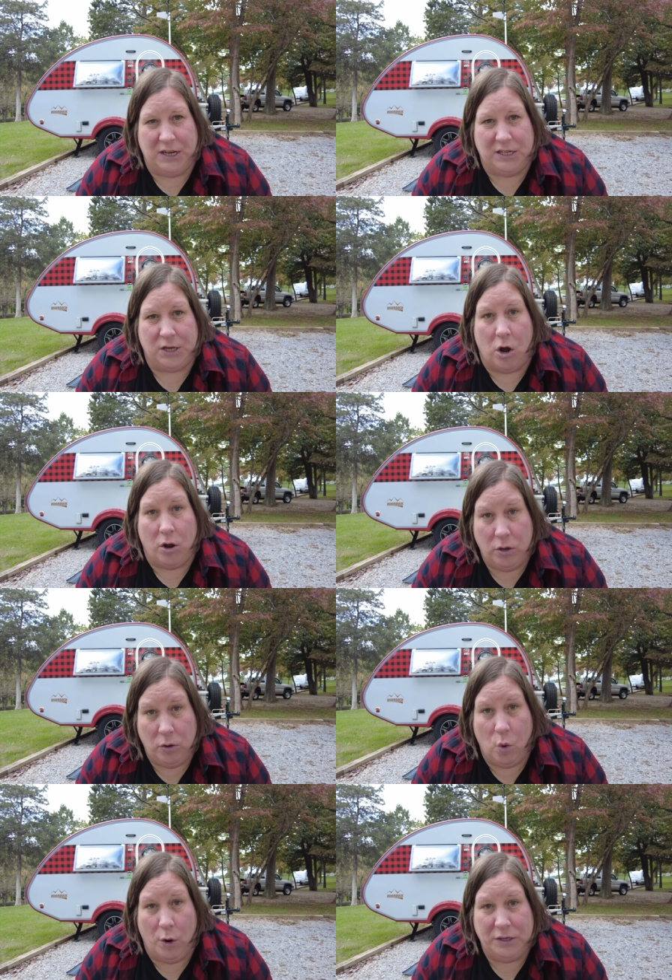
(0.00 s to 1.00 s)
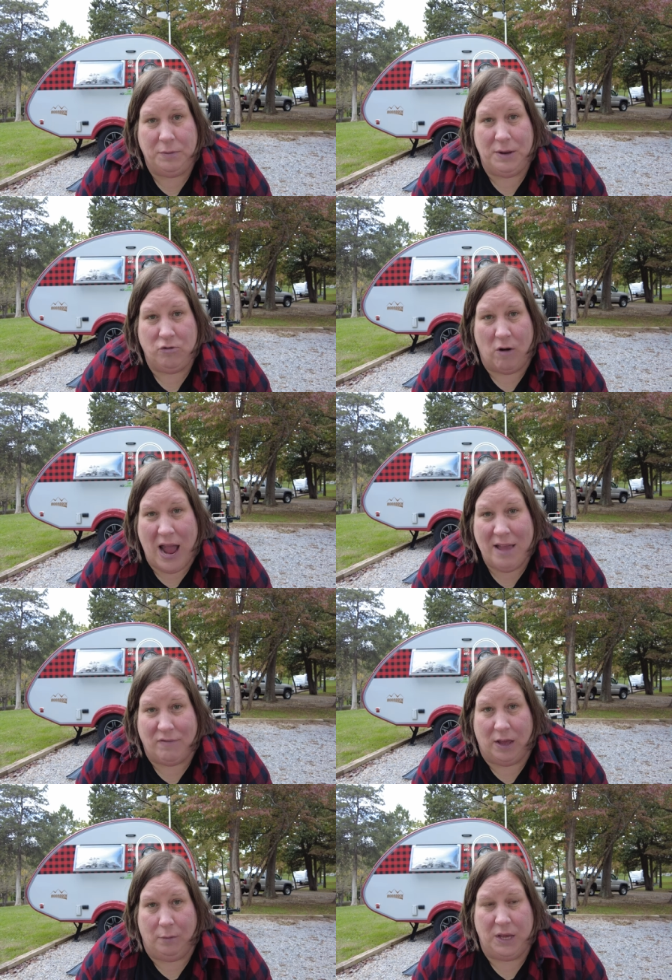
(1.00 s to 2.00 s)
is are you going to be driving?